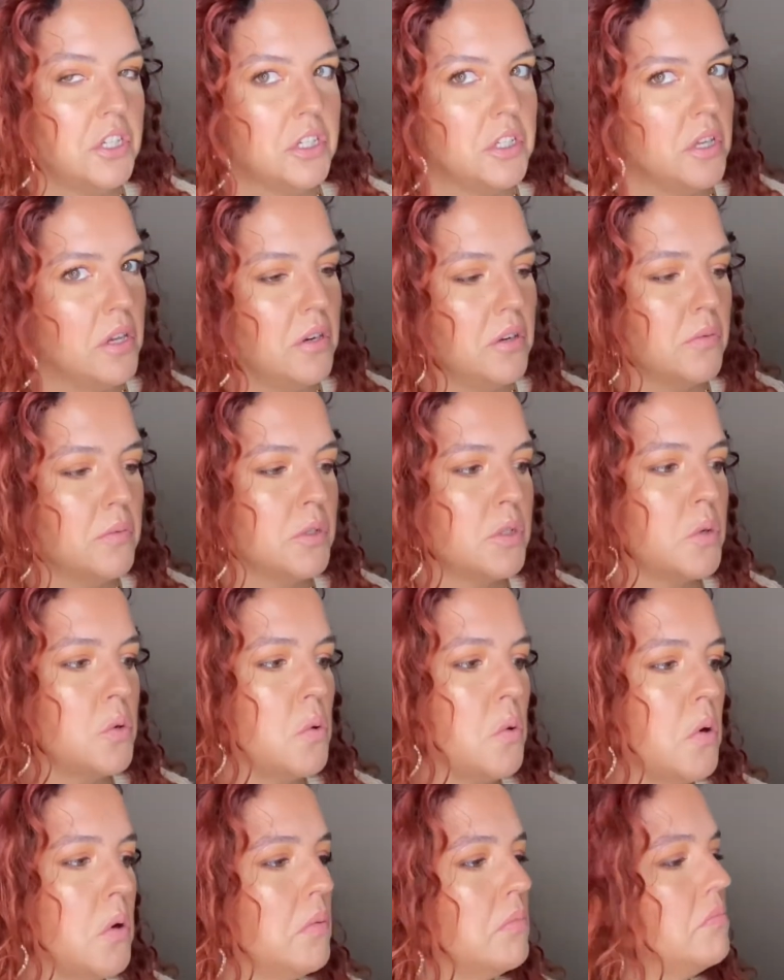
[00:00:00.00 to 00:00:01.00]
thought it was
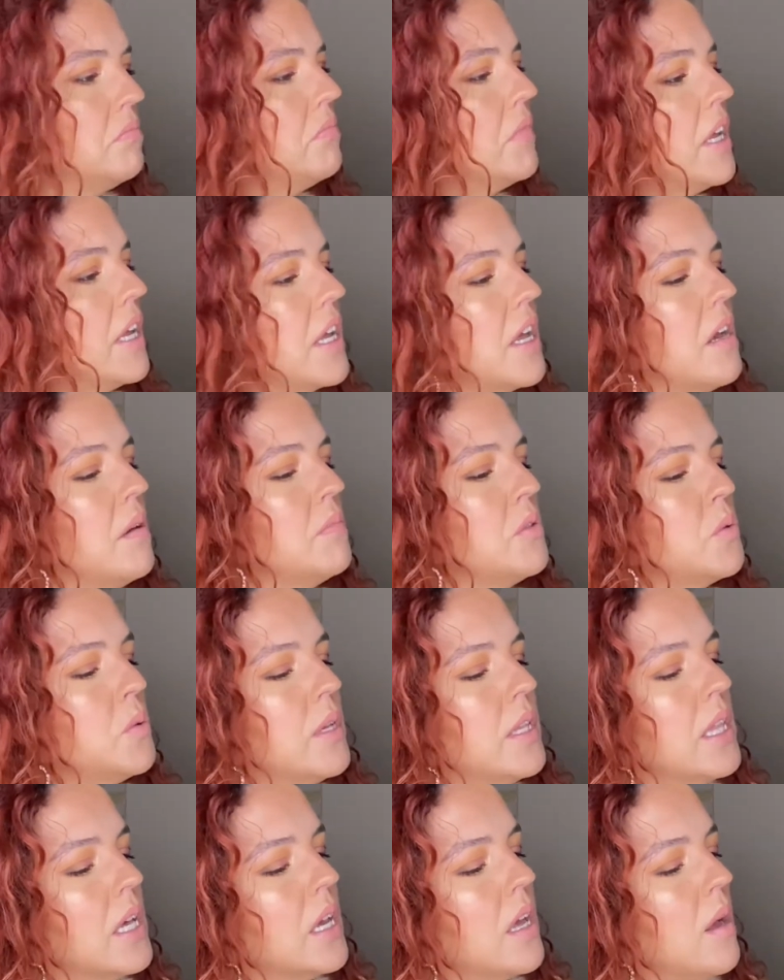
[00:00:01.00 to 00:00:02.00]
cool. It comes with
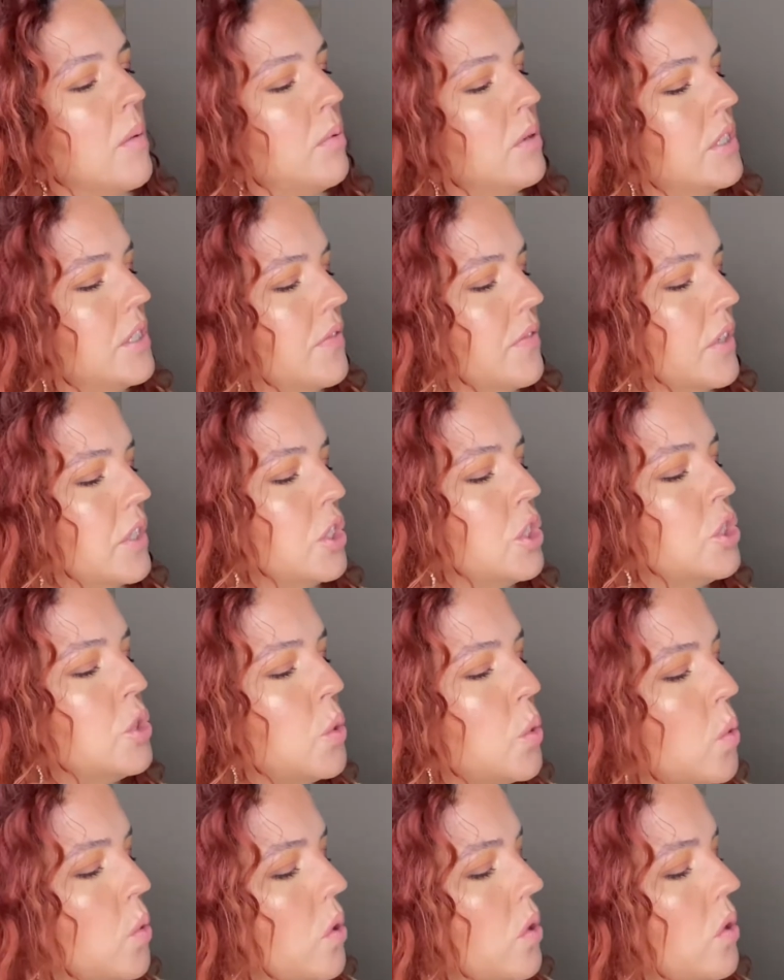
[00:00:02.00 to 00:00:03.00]
a couple different
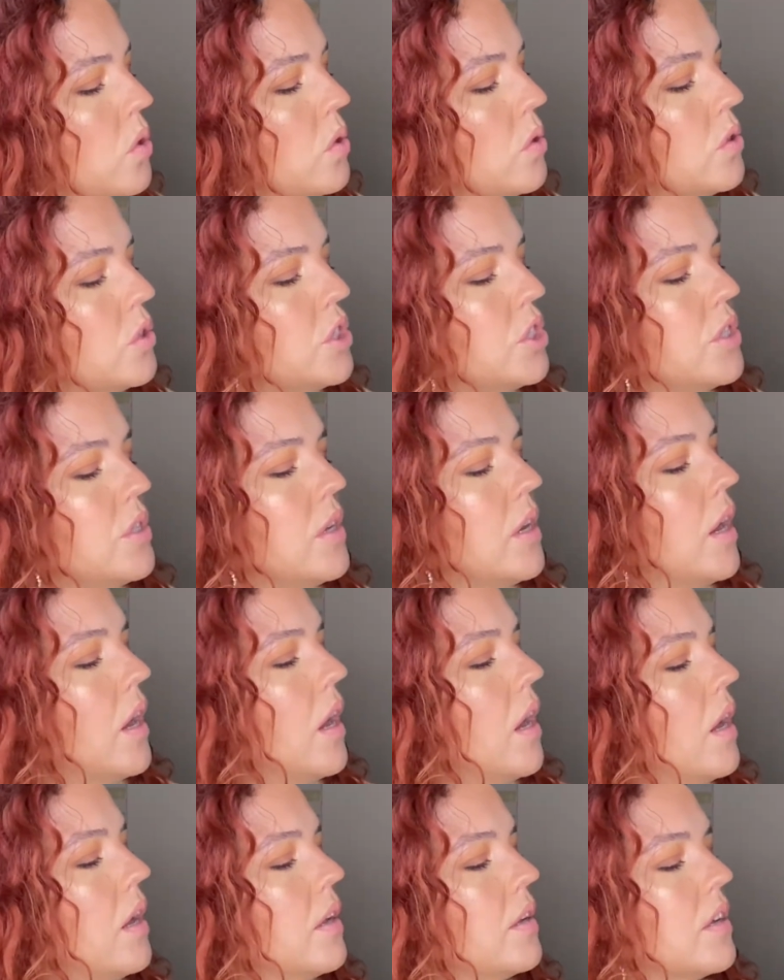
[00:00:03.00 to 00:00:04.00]
tools.
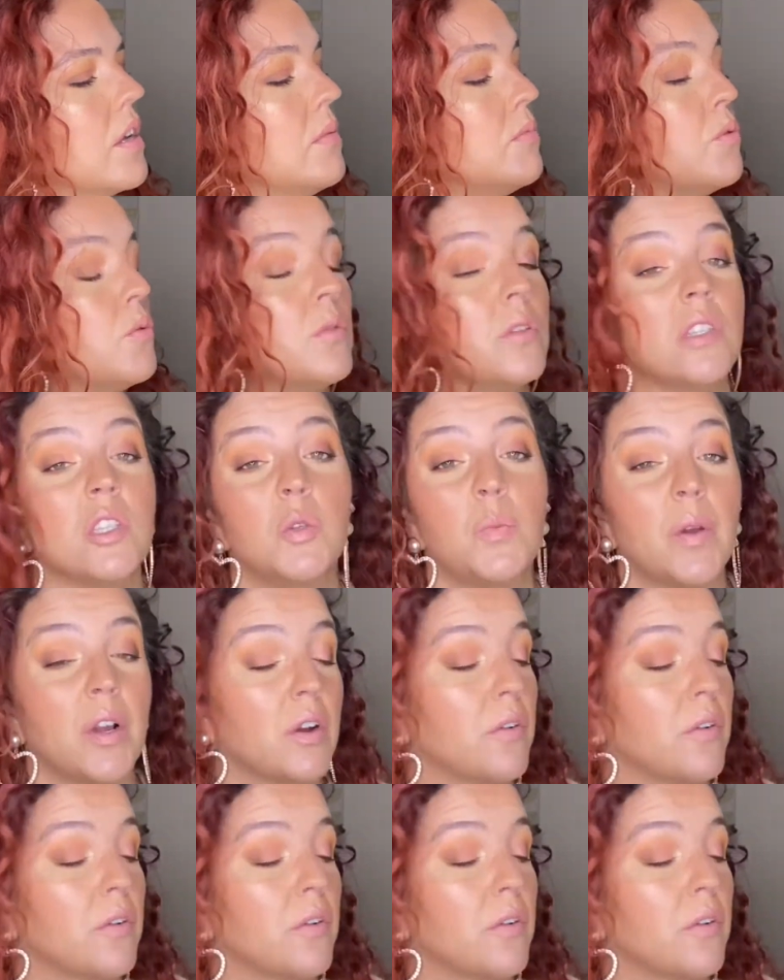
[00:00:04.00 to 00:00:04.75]
Uh, it comes with a spare